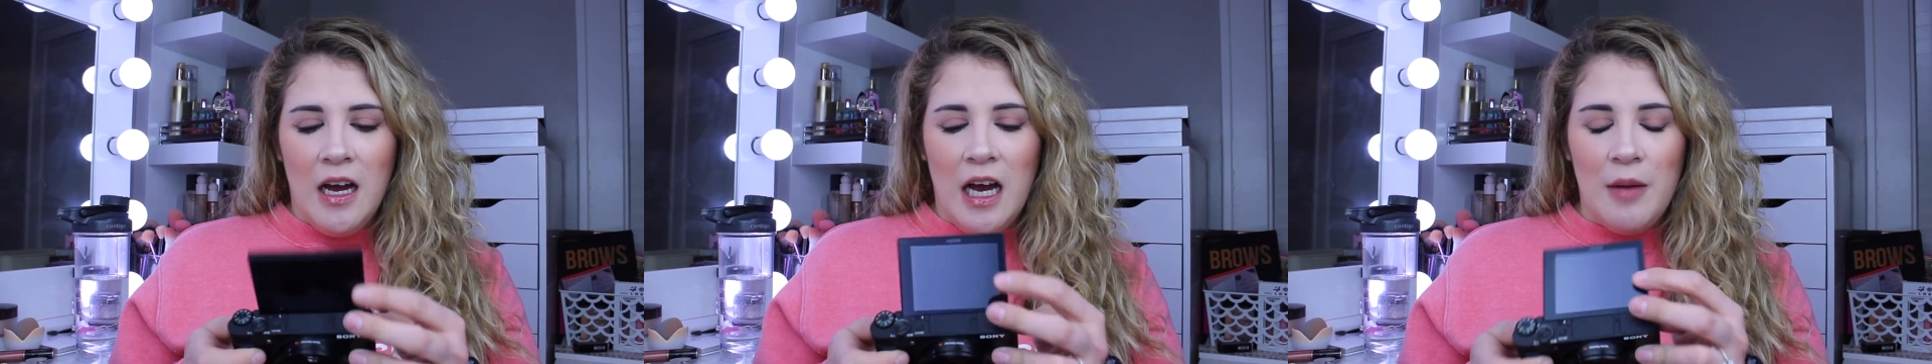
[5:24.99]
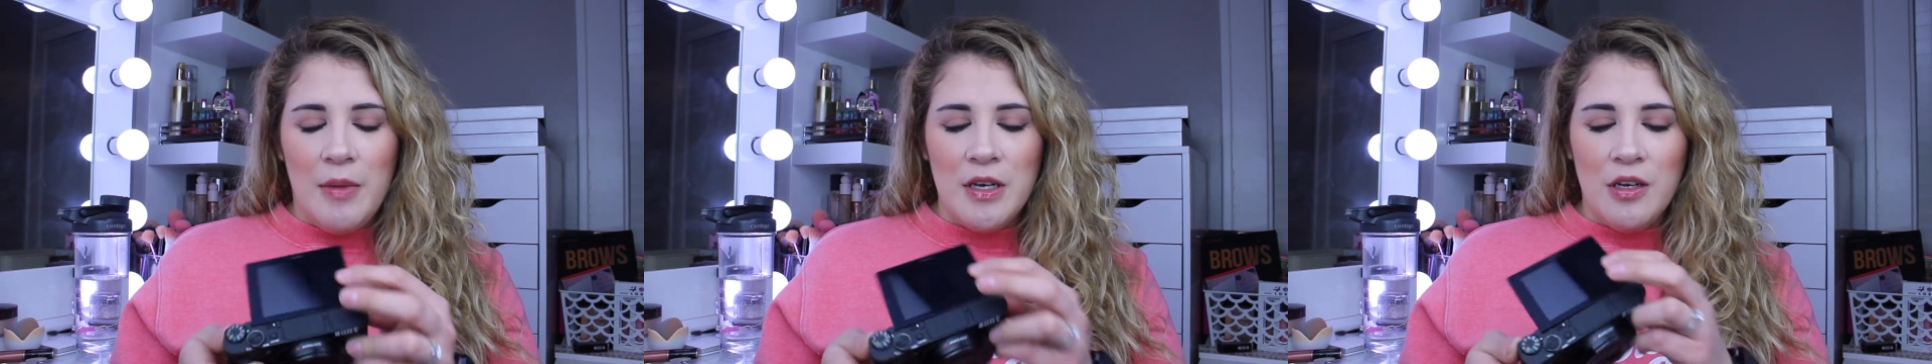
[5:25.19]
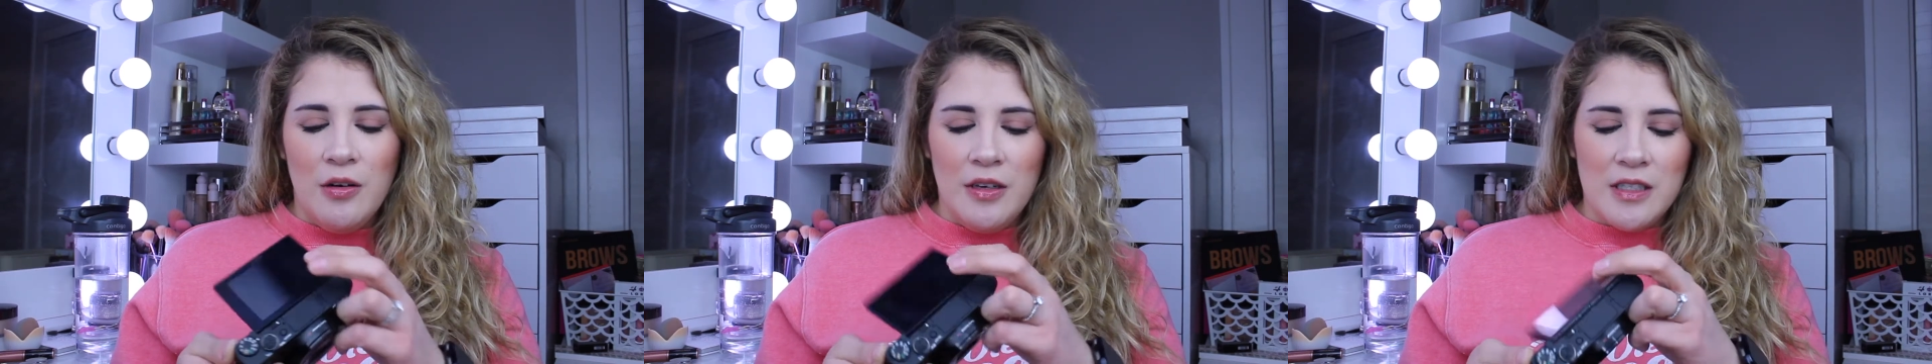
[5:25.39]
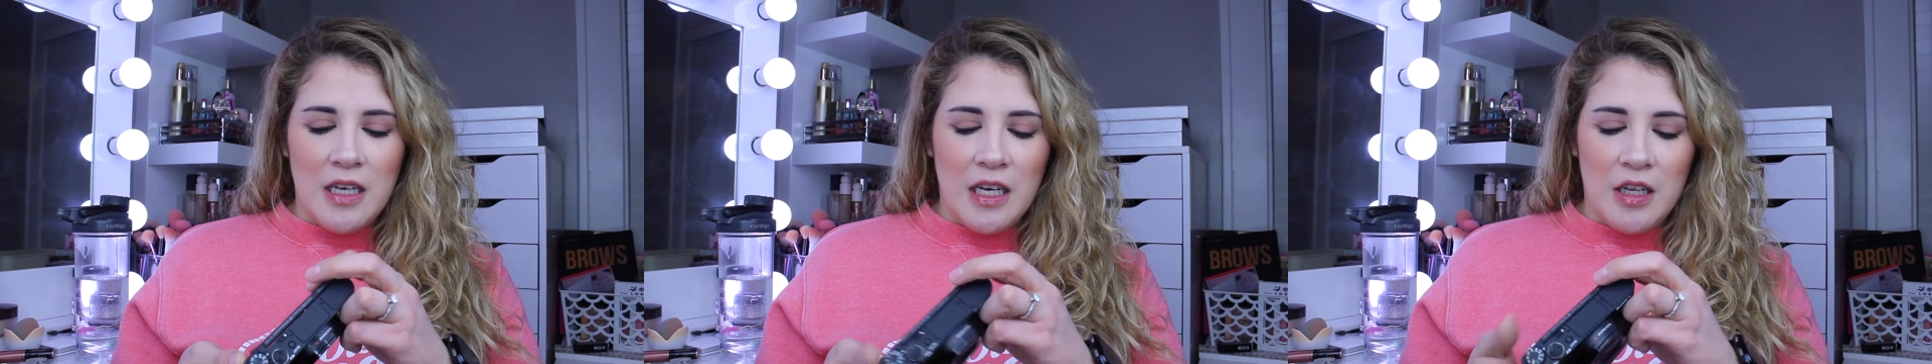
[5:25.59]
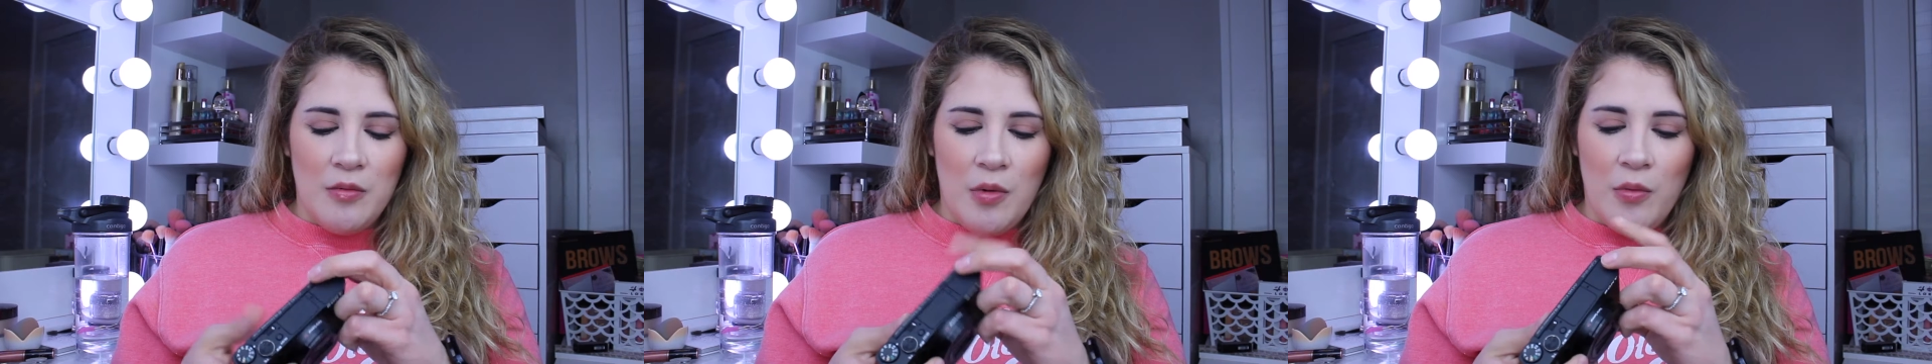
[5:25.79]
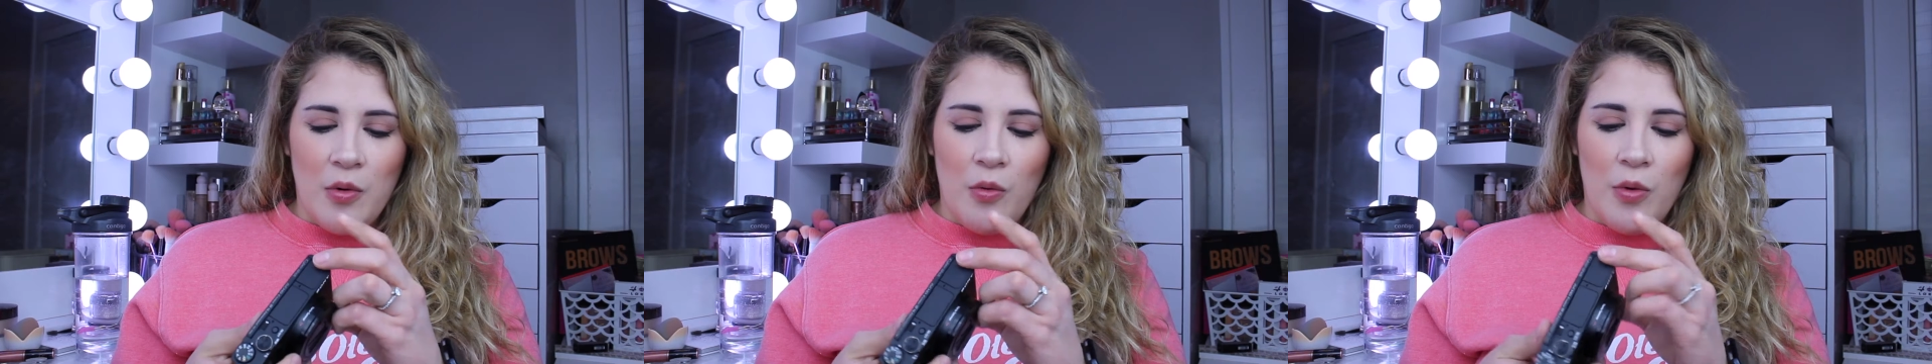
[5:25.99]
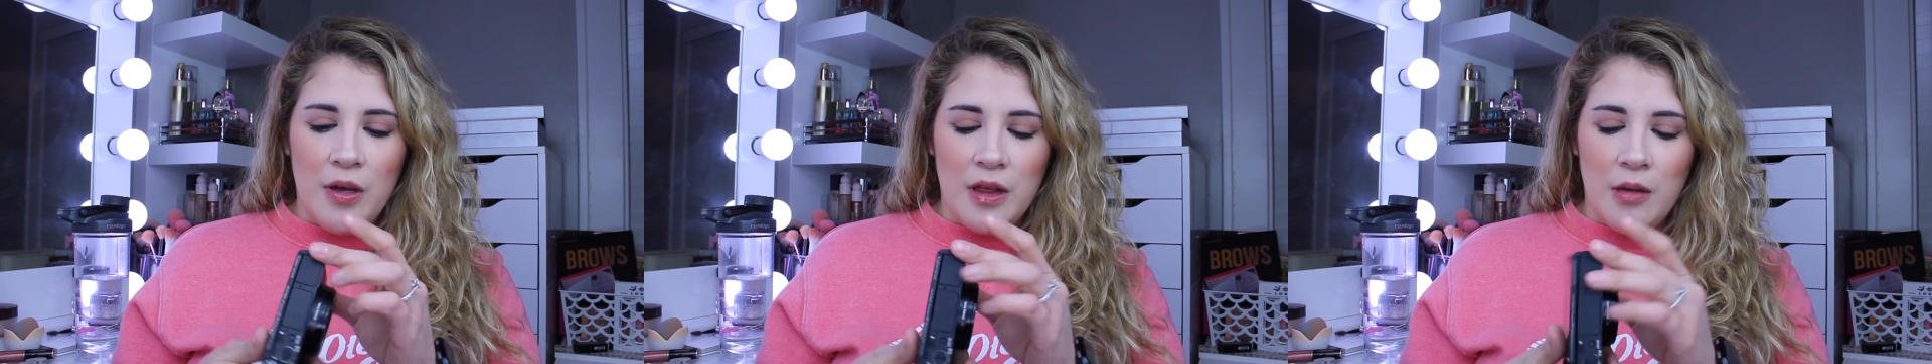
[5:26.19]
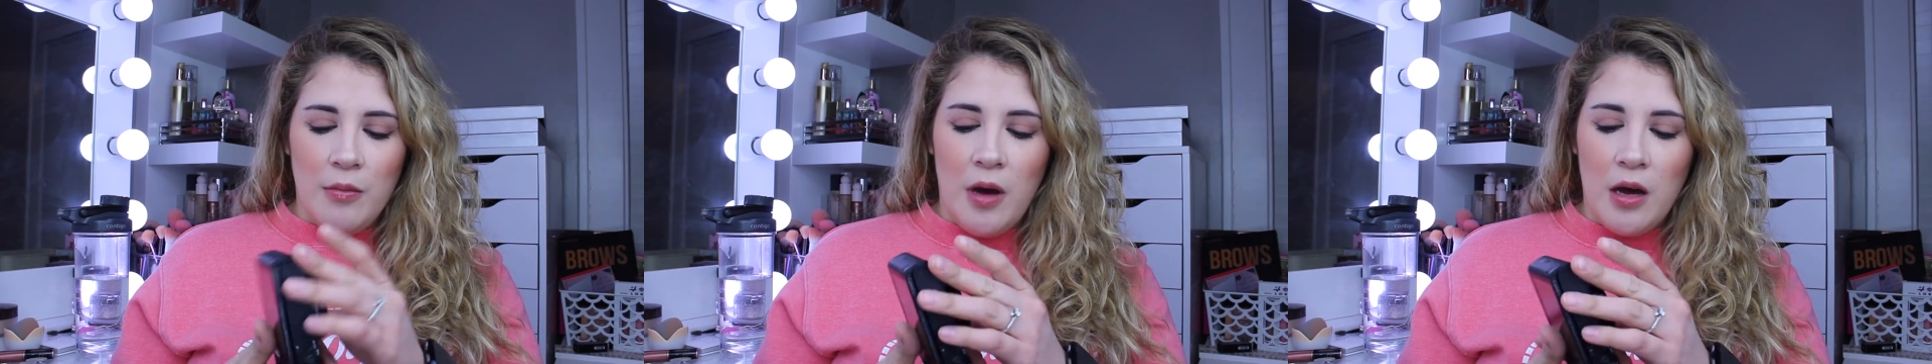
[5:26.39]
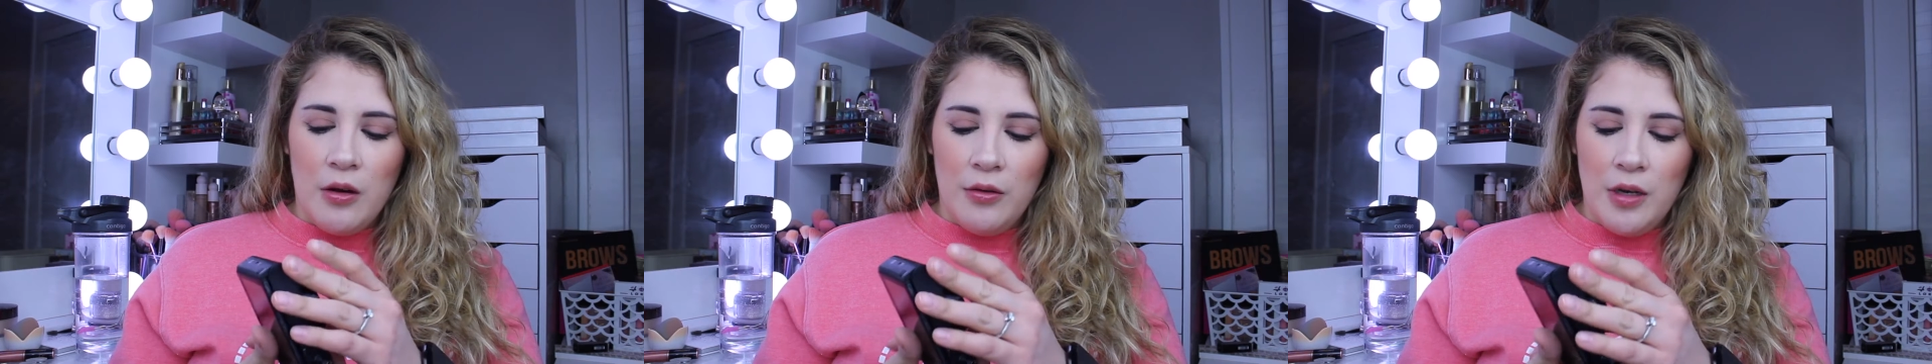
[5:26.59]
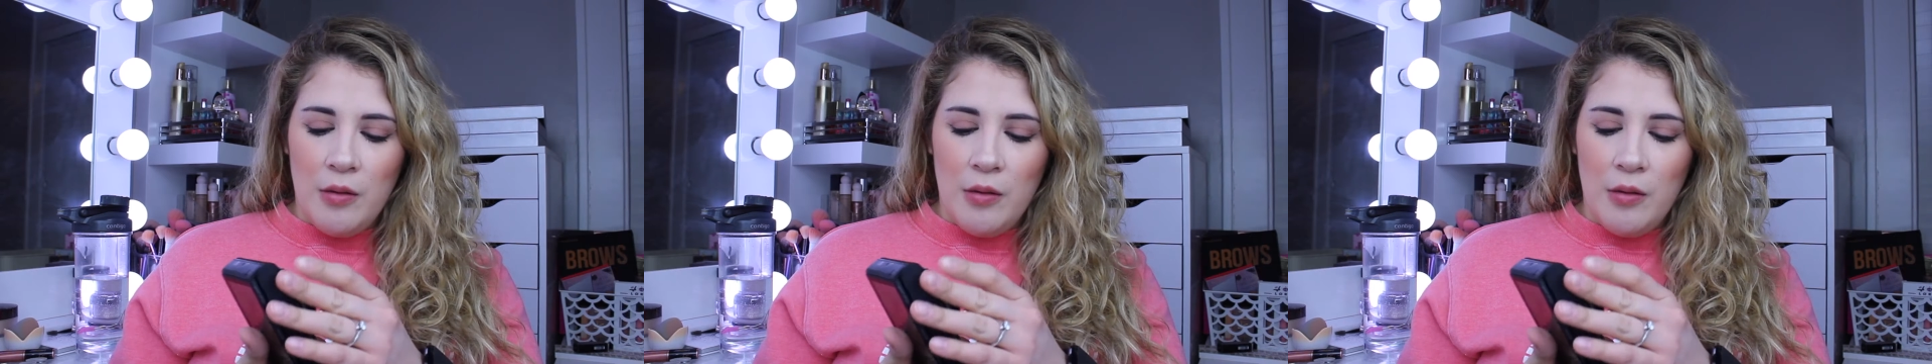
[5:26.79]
I don't exactly remember what the model